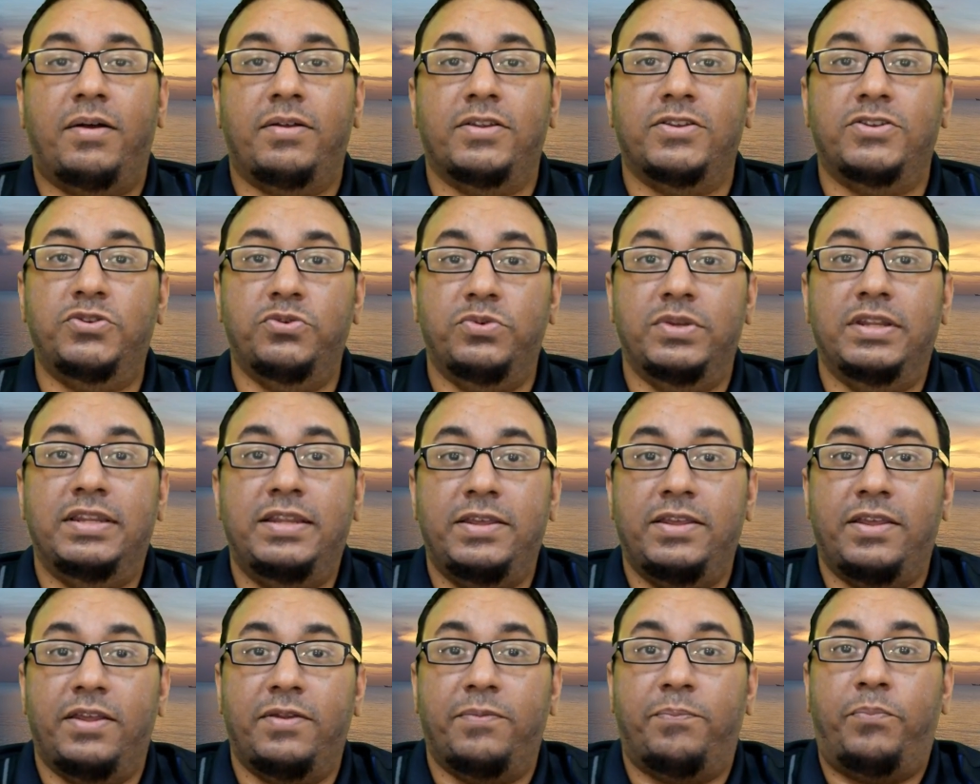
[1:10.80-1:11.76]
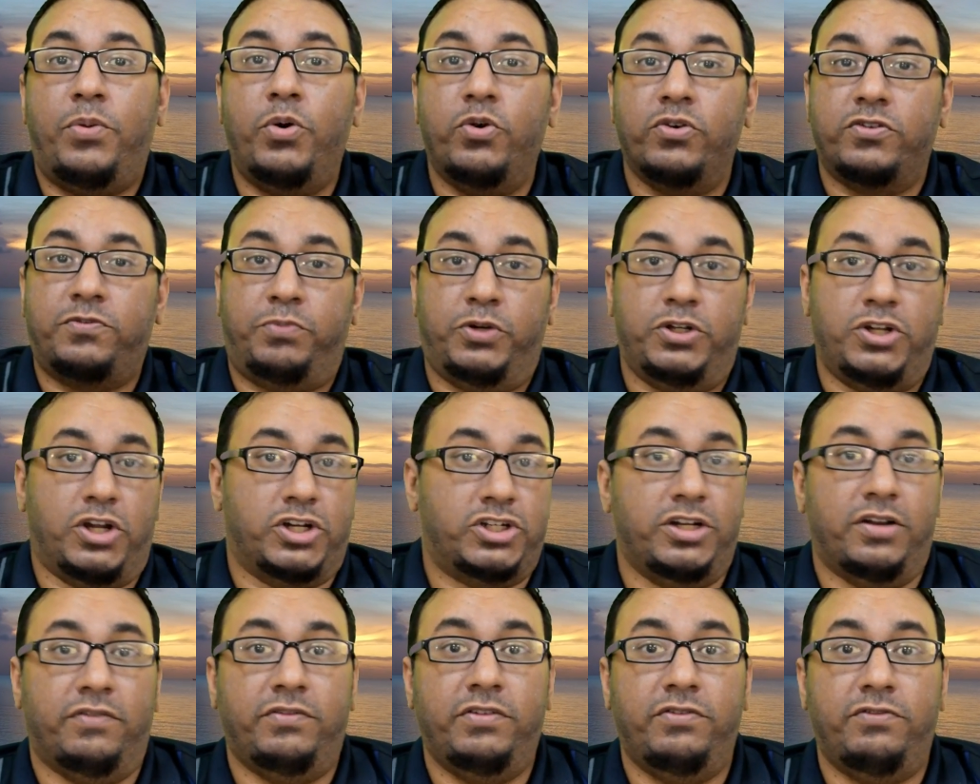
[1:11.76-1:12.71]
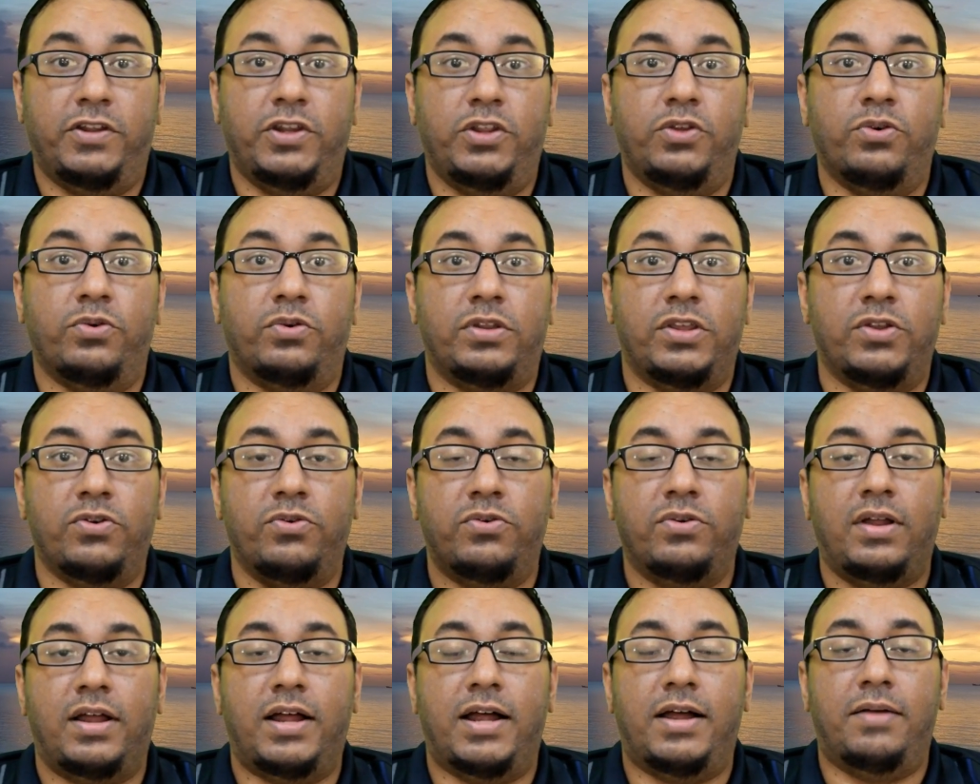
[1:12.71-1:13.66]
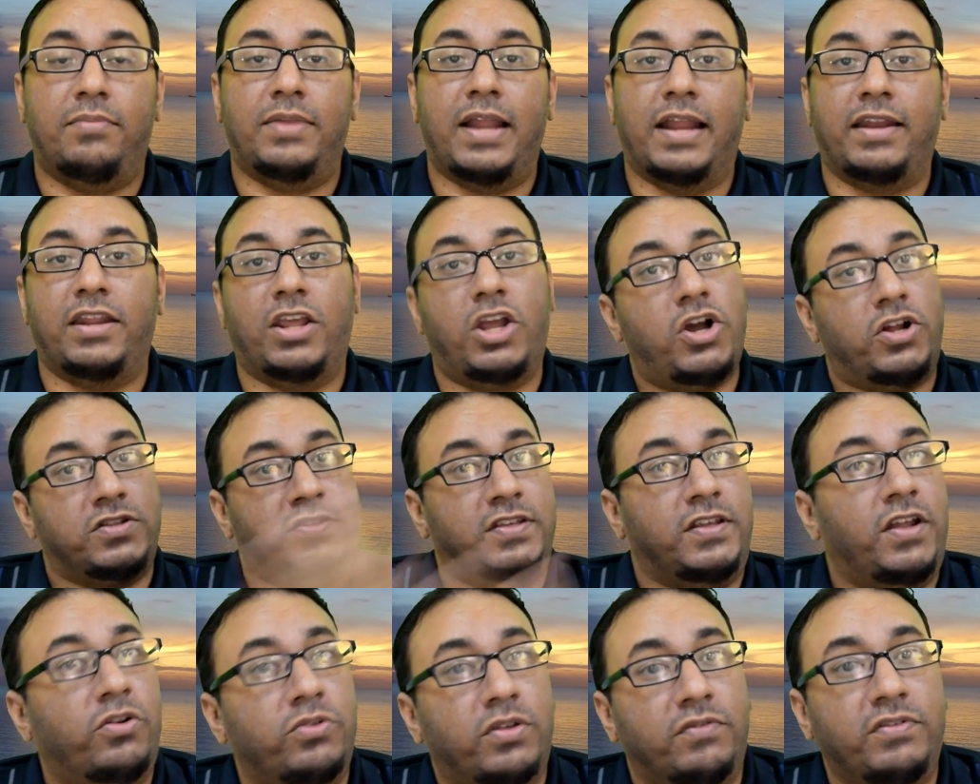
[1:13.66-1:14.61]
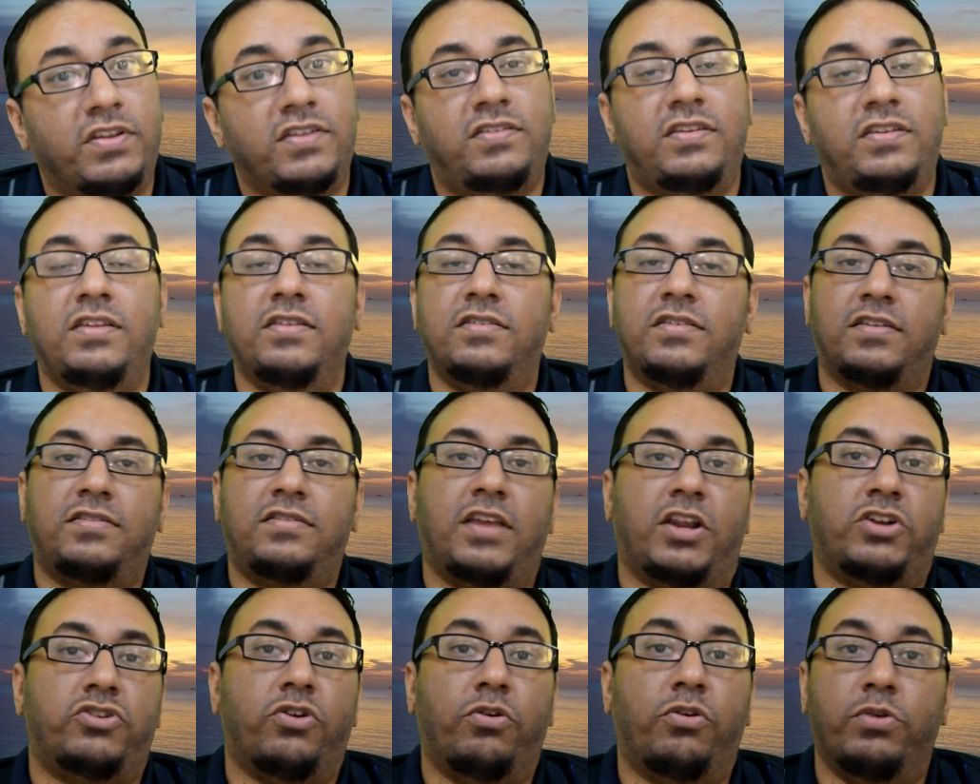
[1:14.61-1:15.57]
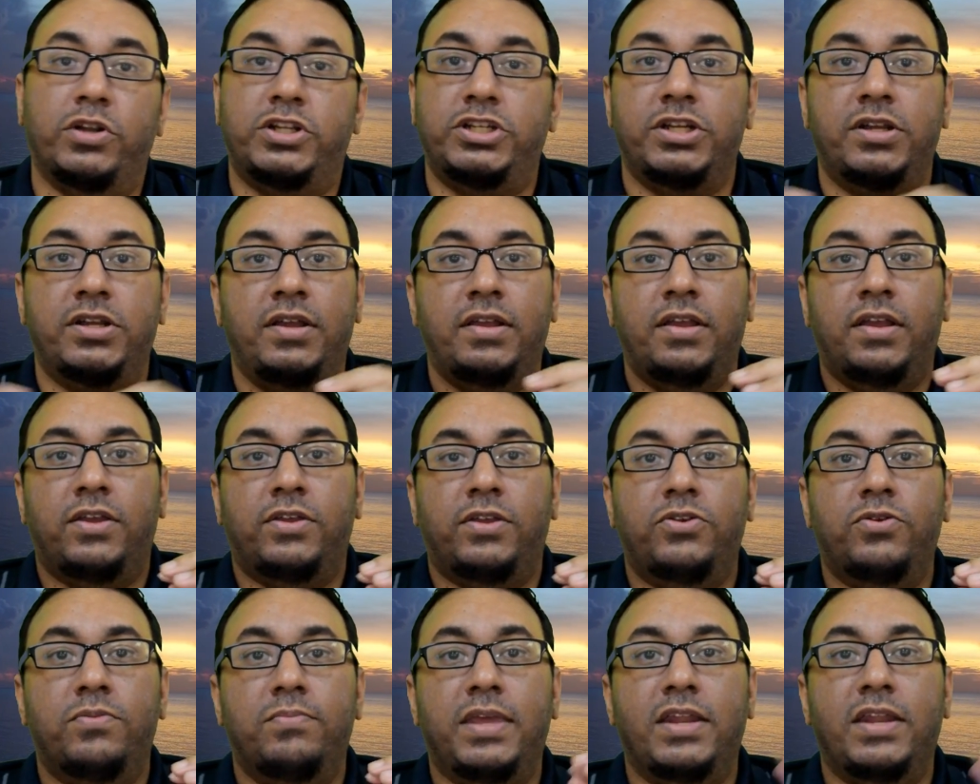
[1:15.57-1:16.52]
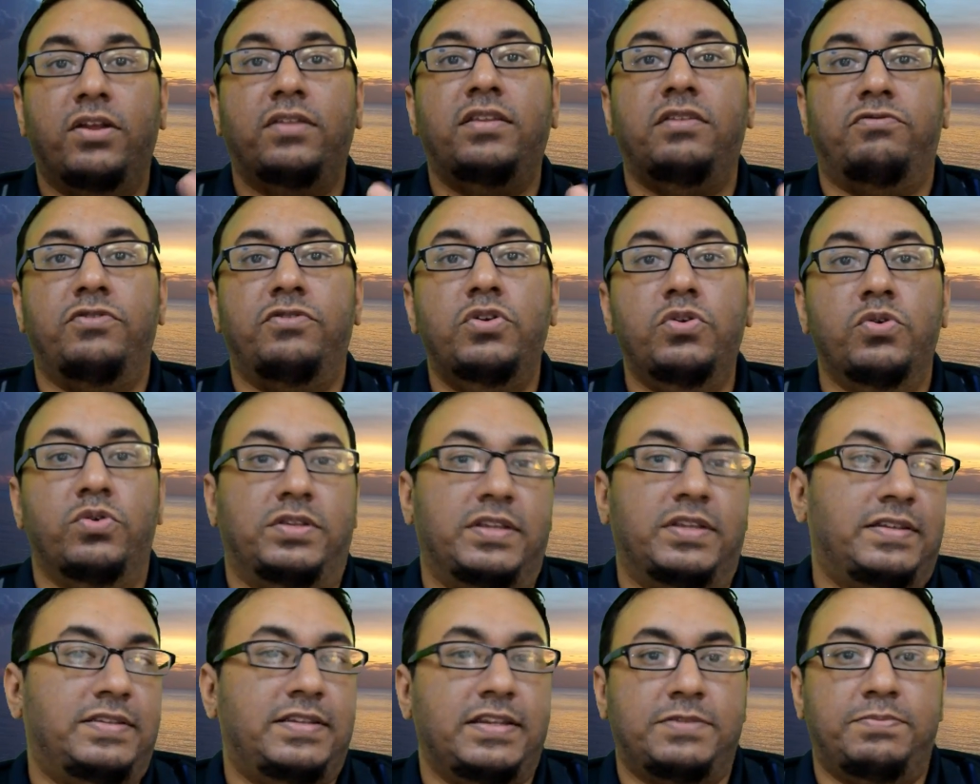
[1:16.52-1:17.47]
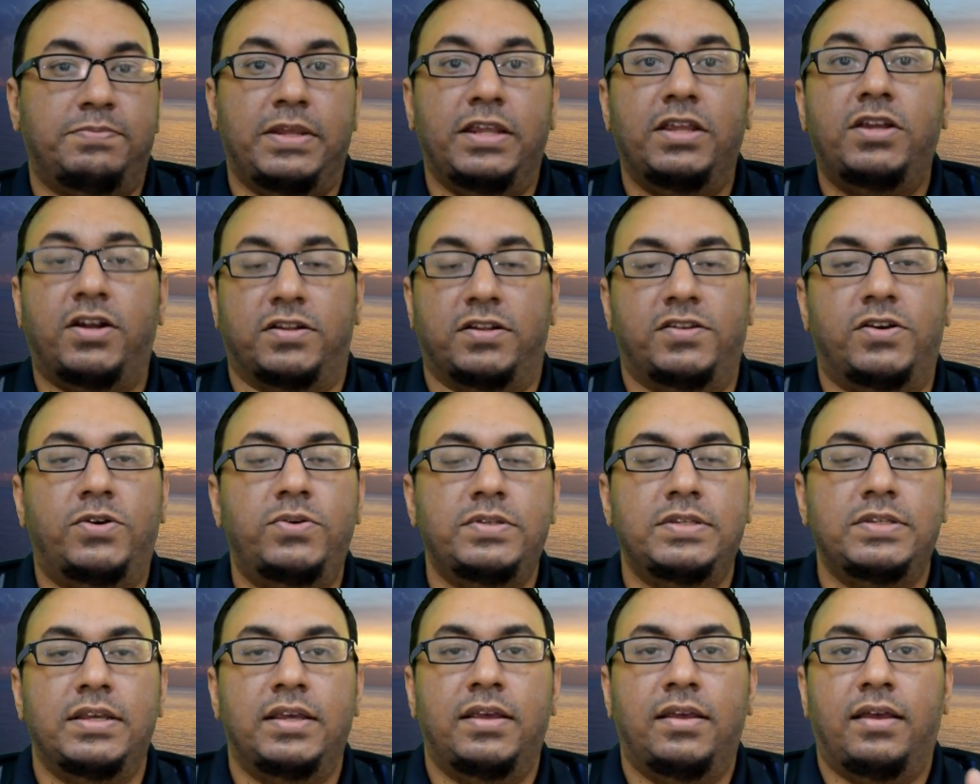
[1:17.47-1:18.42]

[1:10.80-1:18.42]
doing the post-production of the video, you know, like the cutting out of the scenes, etc., which you may not even notice is being cut out.